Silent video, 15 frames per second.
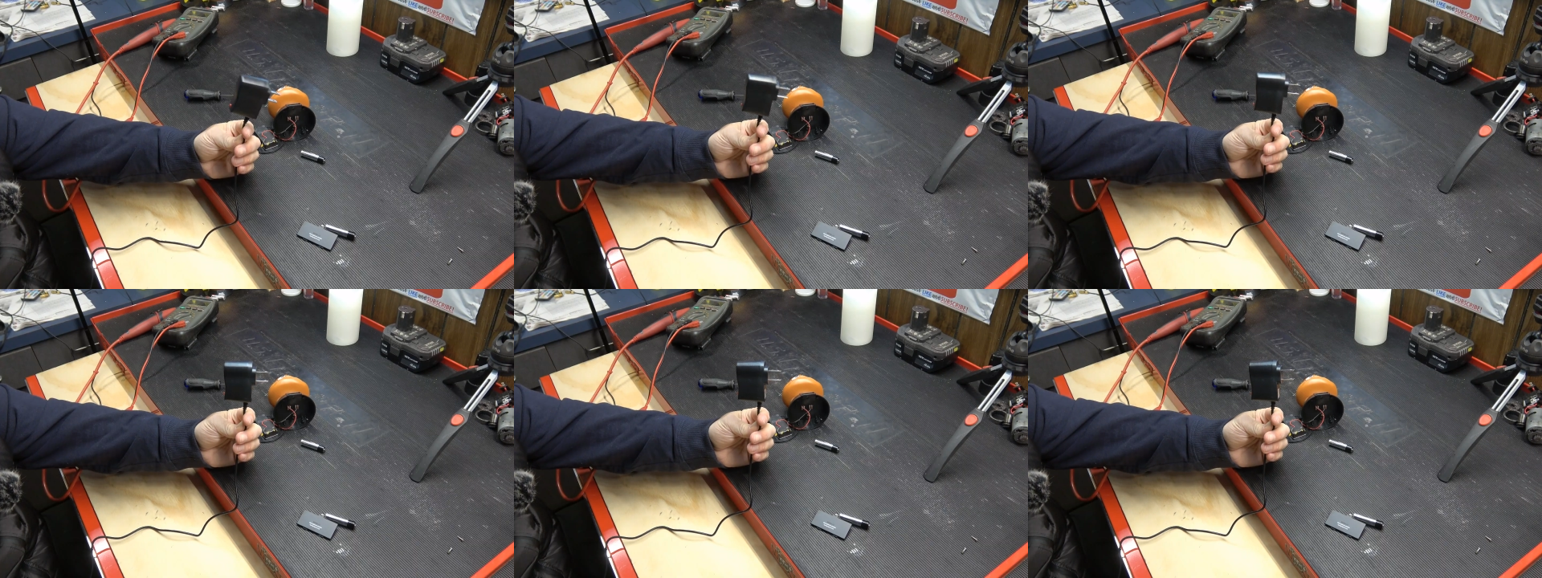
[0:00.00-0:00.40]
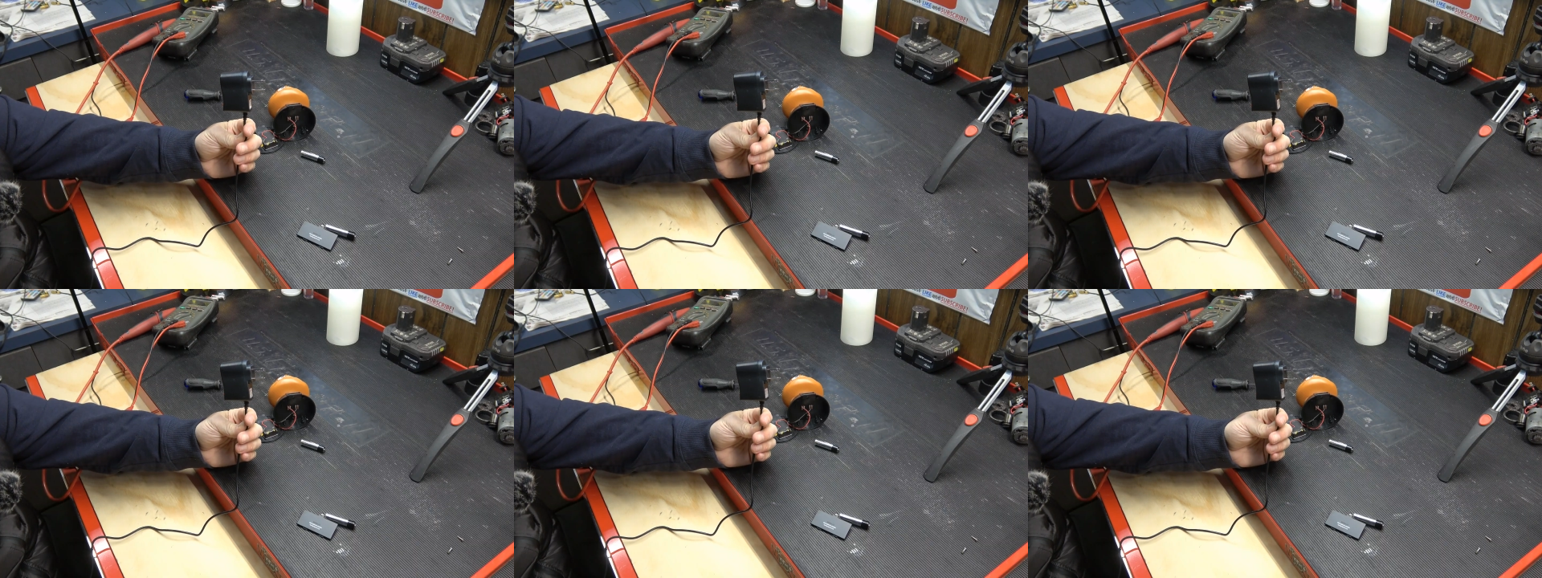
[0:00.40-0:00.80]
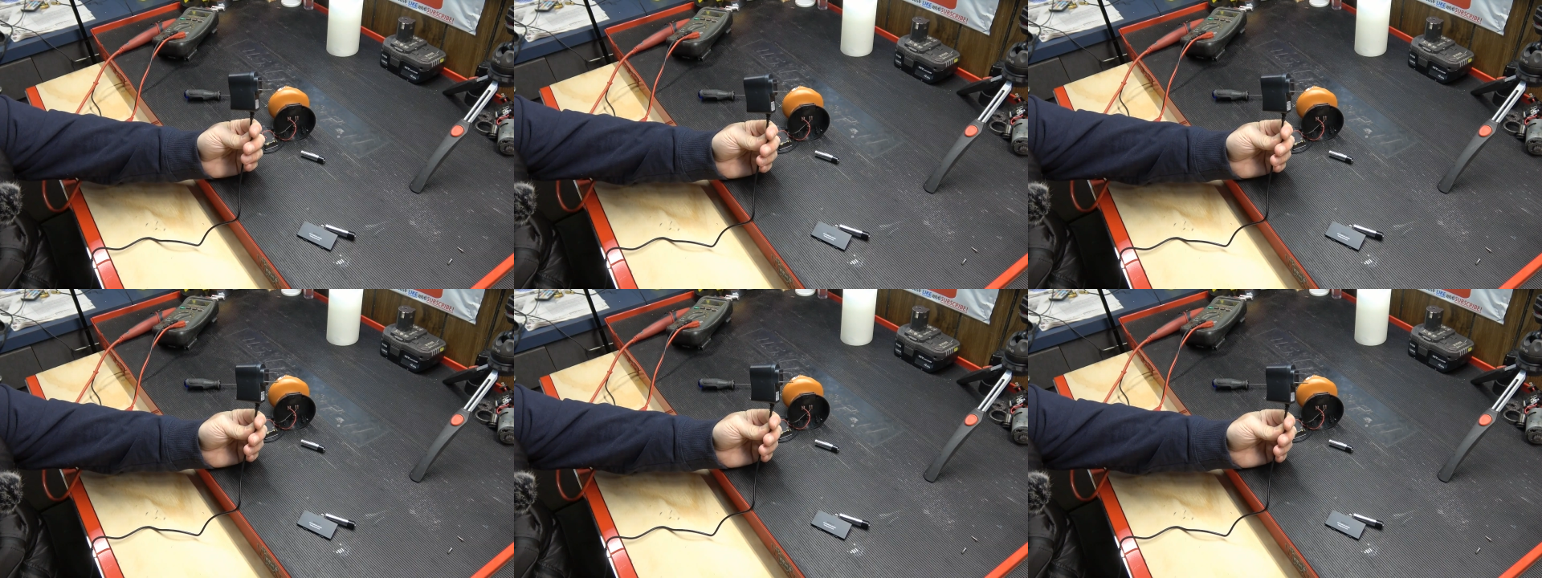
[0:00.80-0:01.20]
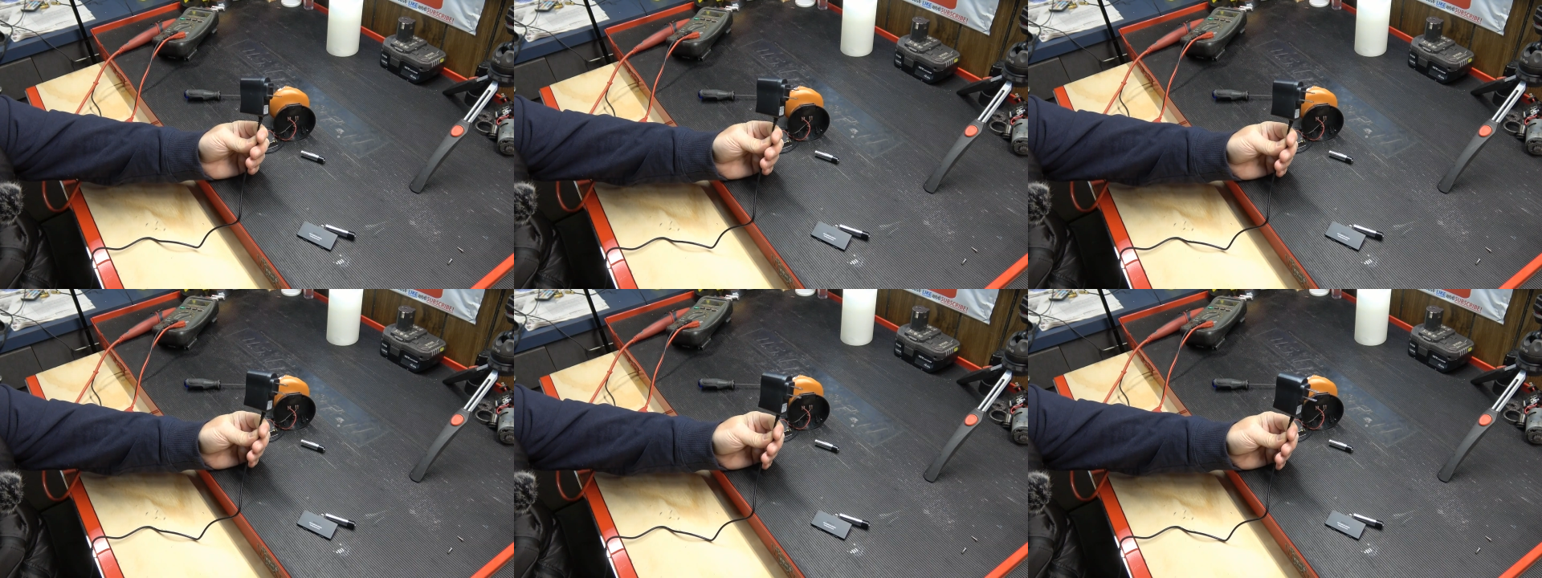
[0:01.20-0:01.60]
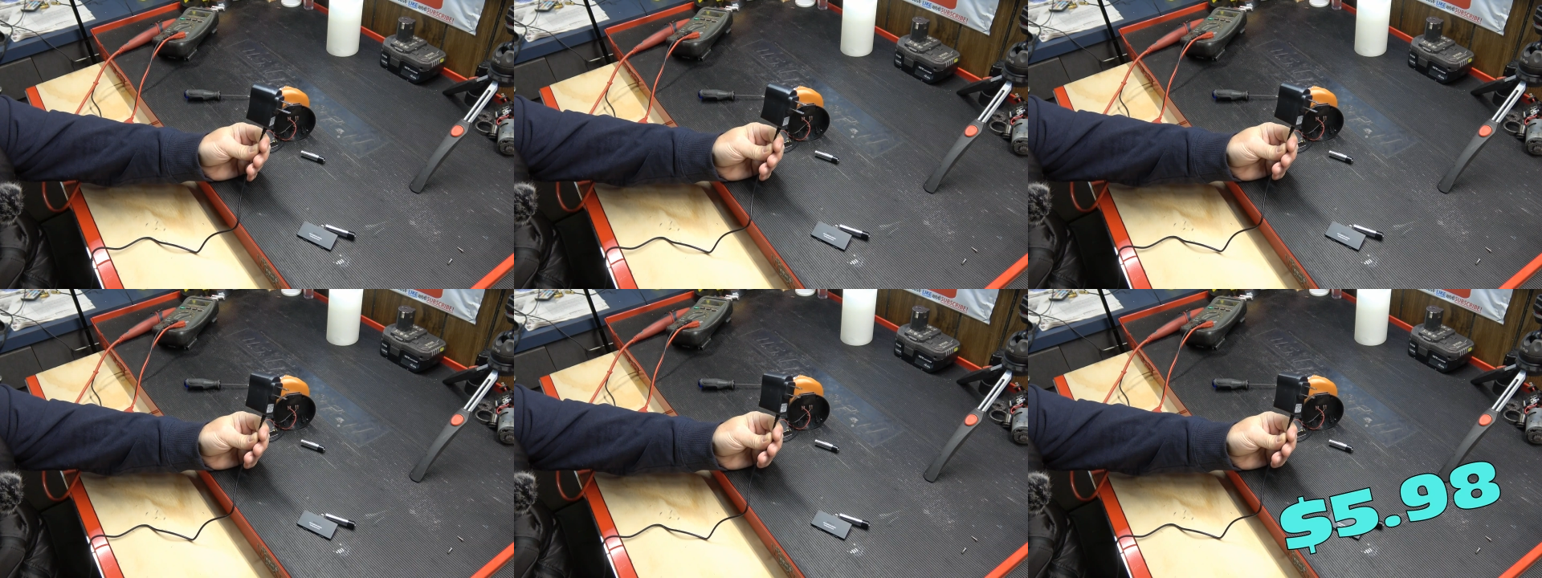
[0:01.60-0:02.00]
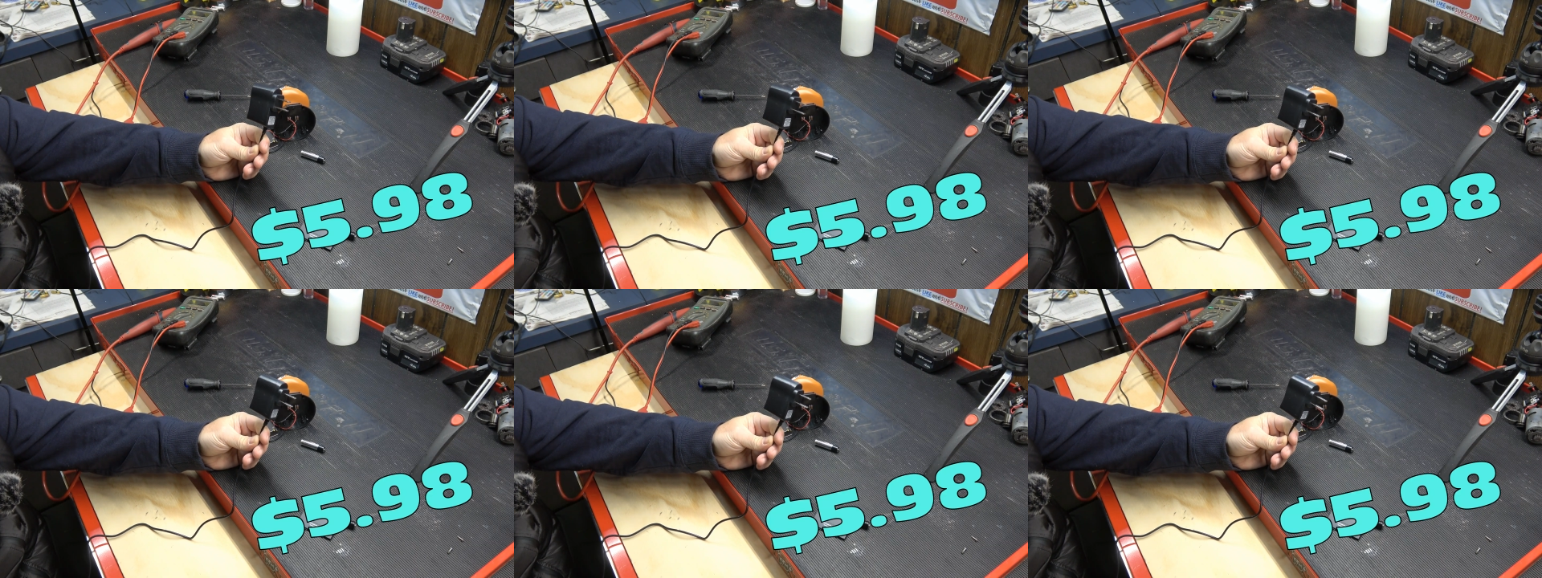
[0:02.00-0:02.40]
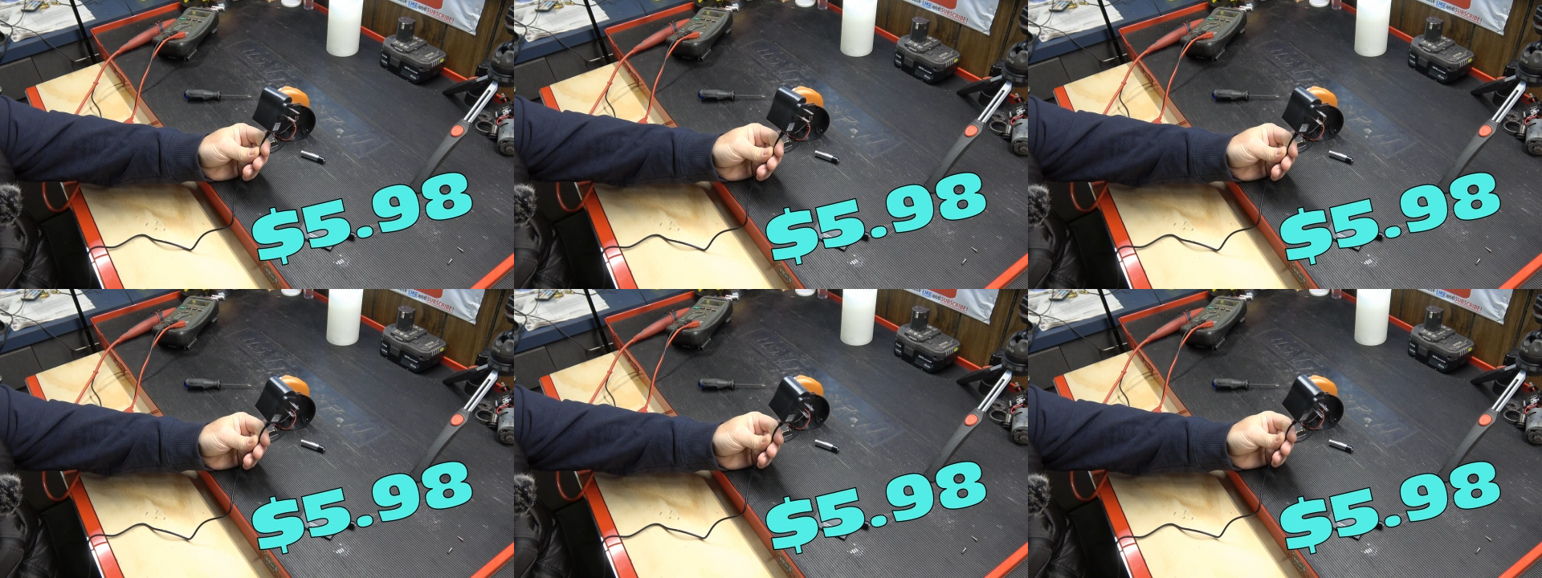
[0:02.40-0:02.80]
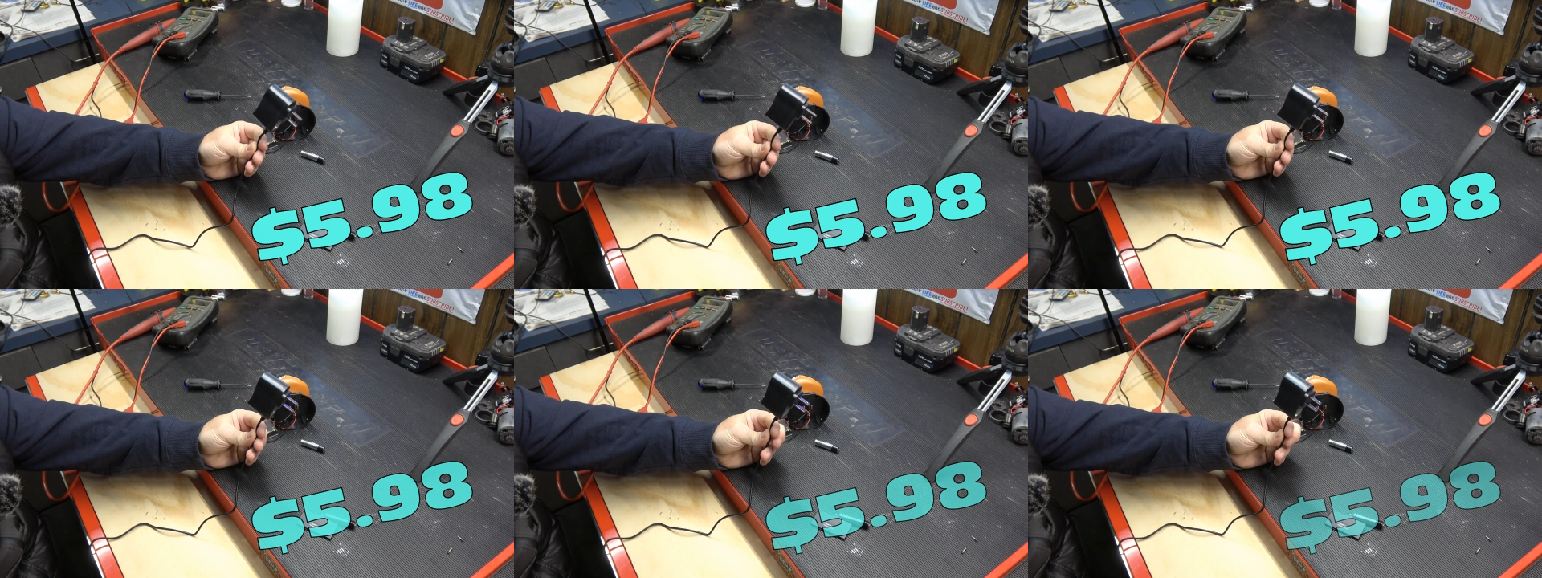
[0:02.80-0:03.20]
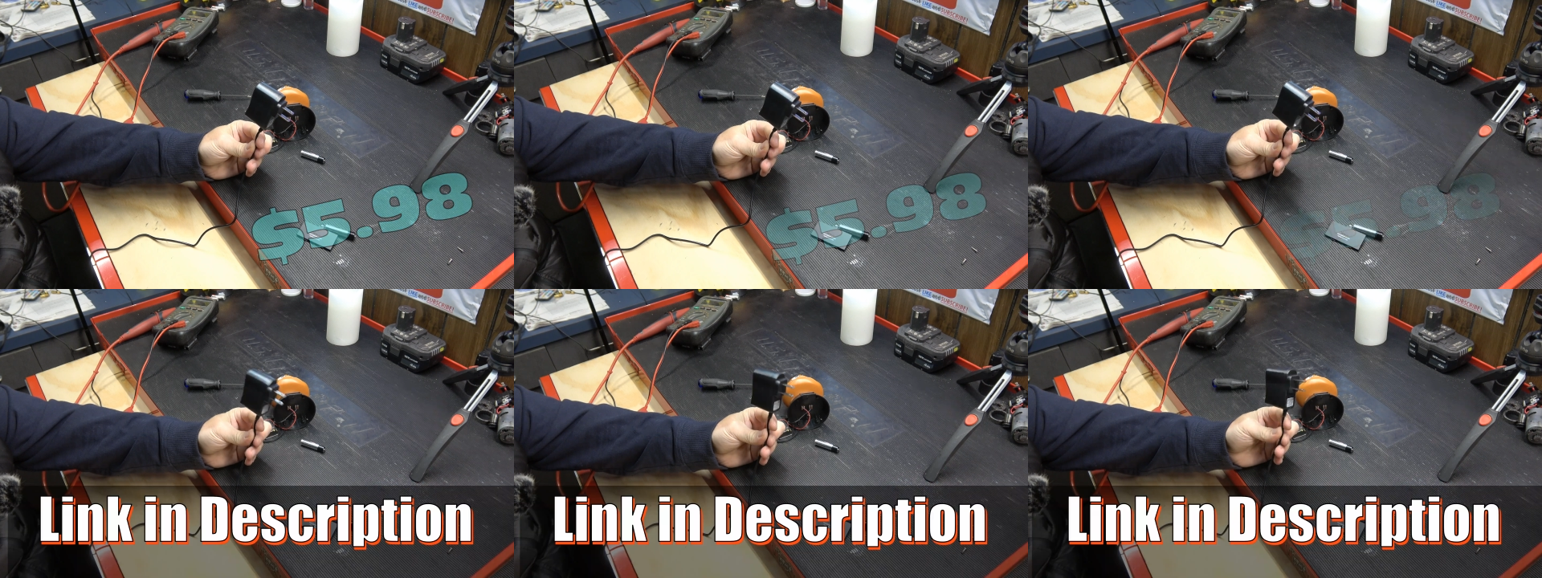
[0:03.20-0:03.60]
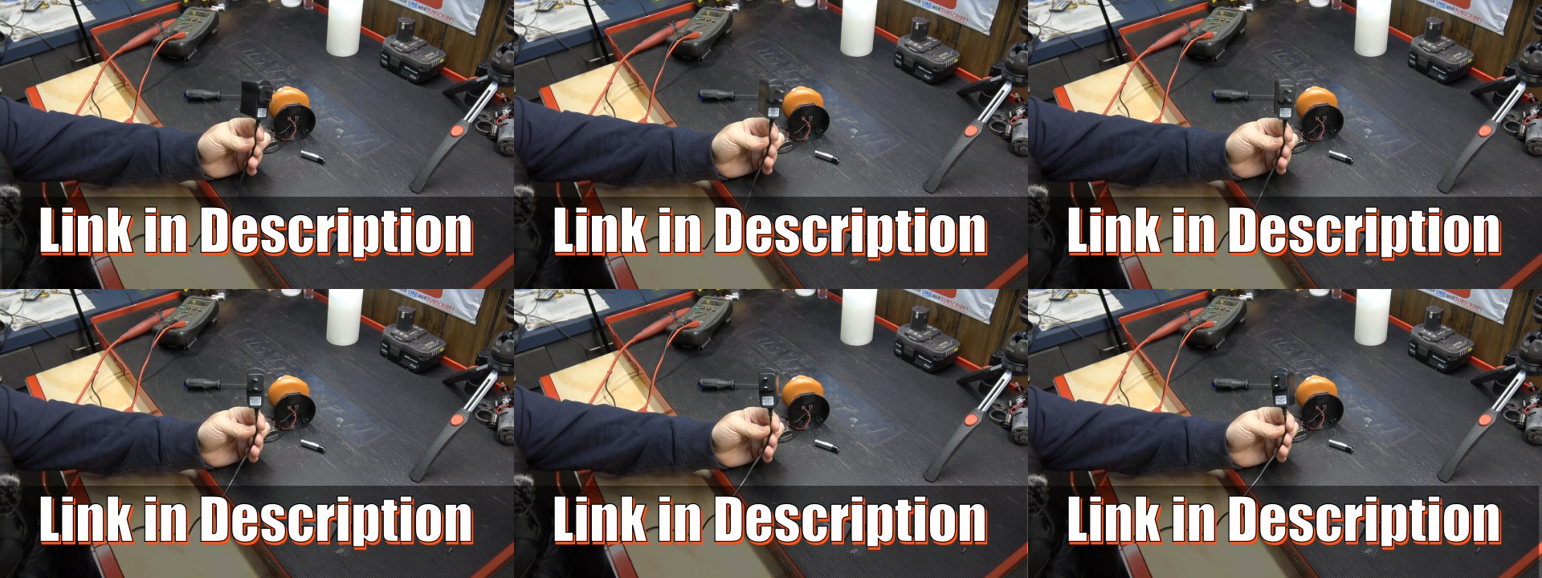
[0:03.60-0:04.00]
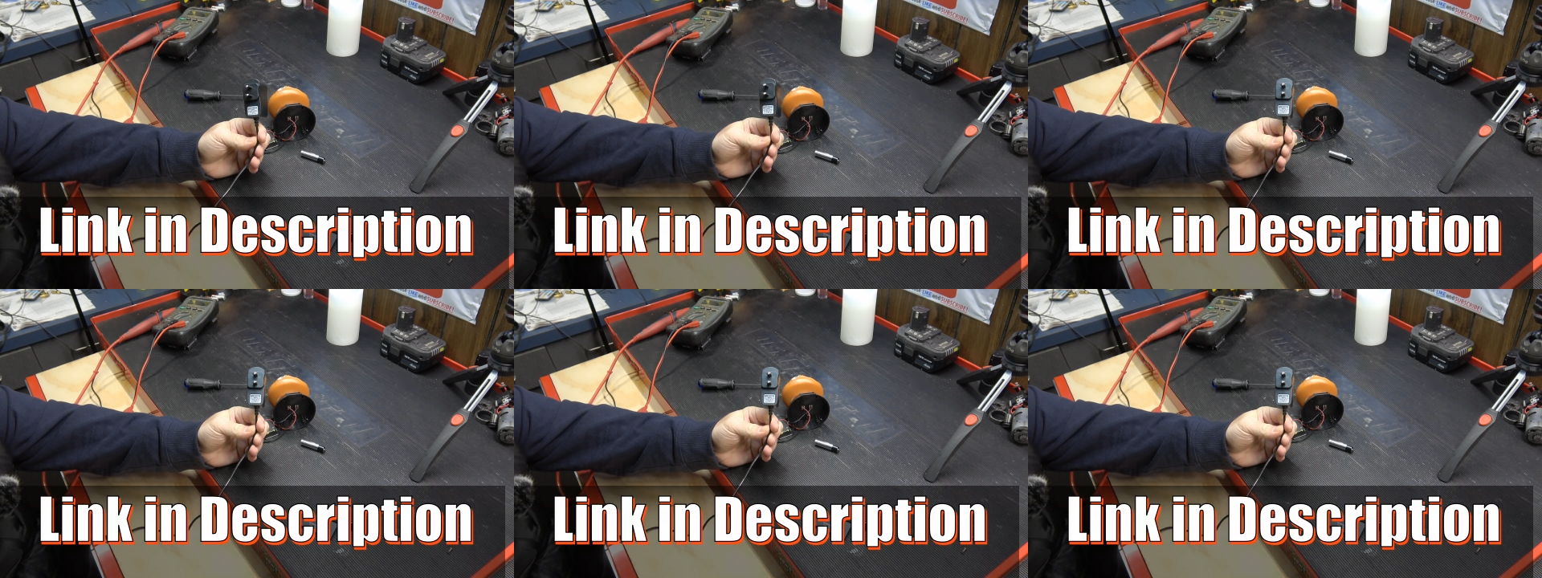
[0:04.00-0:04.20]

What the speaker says: Nobody's mouth can be seen.